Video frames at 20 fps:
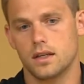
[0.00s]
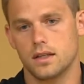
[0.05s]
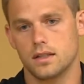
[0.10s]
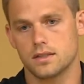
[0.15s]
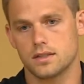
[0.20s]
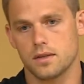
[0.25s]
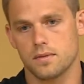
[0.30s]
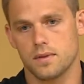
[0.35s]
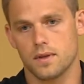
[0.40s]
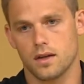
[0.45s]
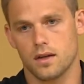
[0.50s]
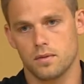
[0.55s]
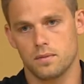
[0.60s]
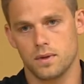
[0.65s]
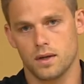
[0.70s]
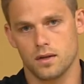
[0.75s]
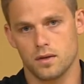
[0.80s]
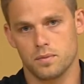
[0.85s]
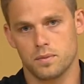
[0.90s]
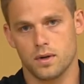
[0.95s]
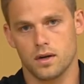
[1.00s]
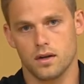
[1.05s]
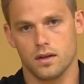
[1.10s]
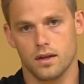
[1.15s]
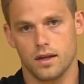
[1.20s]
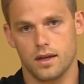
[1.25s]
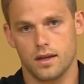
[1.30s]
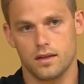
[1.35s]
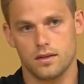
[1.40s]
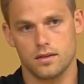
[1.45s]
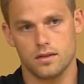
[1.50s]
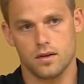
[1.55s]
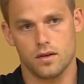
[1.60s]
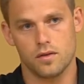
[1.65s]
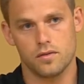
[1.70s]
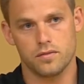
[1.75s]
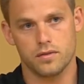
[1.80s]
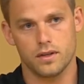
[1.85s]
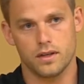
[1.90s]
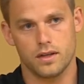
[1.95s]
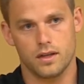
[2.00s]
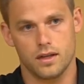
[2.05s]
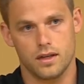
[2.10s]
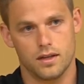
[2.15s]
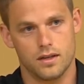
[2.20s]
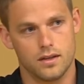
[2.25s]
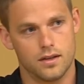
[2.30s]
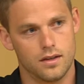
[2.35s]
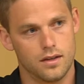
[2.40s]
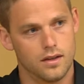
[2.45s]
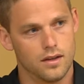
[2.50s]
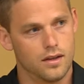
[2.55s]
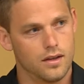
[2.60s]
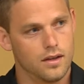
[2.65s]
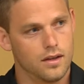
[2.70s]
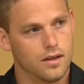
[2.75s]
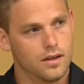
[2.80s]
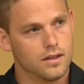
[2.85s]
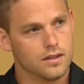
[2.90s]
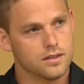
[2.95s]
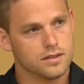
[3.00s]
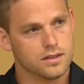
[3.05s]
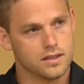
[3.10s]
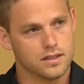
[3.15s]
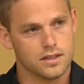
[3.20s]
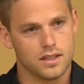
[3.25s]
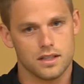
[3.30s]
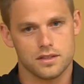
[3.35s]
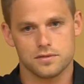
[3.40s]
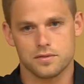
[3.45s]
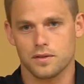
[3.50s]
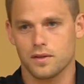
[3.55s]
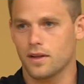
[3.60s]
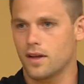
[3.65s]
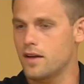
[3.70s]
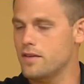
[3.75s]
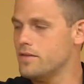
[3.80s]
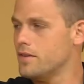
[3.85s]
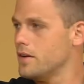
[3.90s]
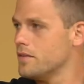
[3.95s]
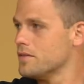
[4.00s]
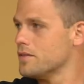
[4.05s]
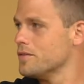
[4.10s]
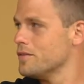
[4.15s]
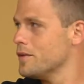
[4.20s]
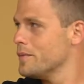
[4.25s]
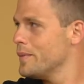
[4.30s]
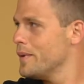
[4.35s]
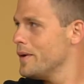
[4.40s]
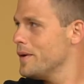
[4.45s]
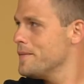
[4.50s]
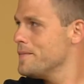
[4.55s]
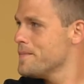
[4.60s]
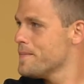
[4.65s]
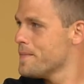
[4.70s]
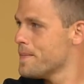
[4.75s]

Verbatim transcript: is something I'll be able to parlay into hopefully a successful life after football.